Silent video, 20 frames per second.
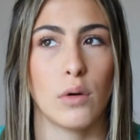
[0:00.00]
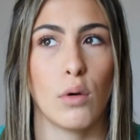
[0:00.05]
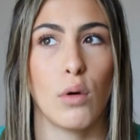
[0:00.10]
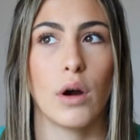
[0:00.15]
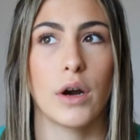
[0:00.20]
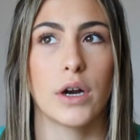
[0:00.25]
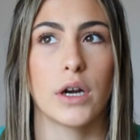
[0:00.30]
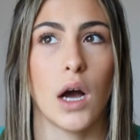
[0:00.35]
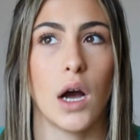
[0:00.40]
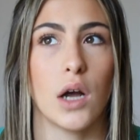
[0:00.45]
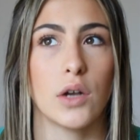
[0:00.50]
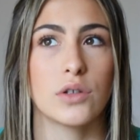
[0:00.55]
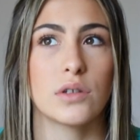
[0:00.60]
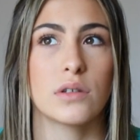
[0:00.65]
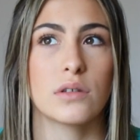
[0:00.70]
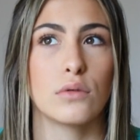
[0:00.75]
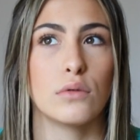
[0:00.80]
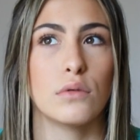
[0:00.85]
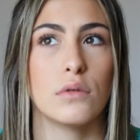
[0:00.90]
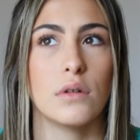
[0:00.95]
or gone to
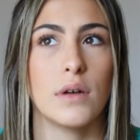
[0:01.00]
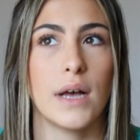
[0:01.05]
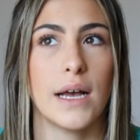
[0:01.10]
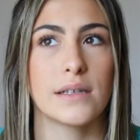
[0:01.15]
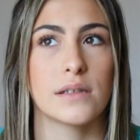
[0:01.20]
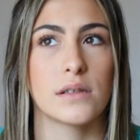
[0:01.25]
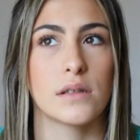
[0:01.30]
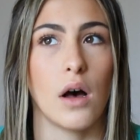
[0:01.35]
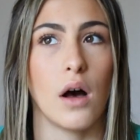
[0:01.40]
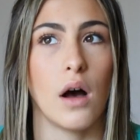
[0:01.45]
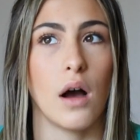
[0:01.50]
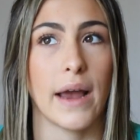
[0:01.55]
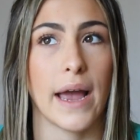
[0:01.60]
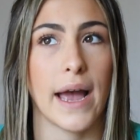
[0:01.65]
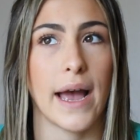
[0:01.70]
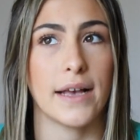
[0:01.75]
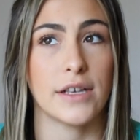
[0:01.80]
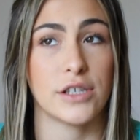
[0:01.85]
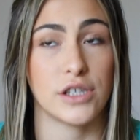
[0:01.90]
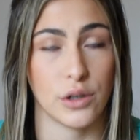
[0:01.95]
school as long
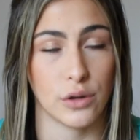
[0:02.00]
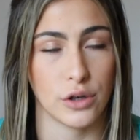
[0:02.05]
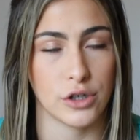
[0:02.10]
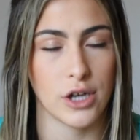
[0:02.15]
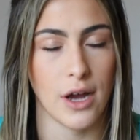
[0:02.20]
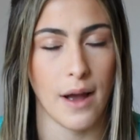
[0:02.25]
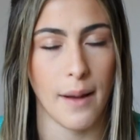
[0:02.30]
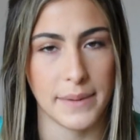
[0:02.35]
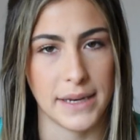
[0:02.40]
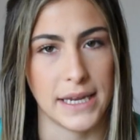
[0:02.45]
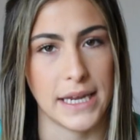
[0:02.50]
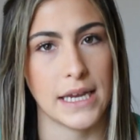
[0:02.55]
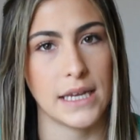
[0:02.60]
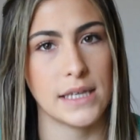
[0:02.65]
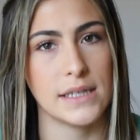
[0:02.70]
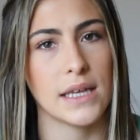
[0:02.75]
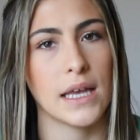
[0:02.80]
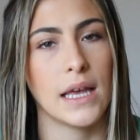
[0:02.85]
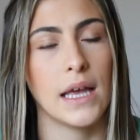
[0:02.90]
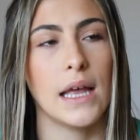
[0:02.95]
as your job
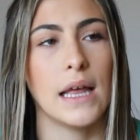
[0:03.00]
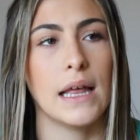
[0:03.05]
needs,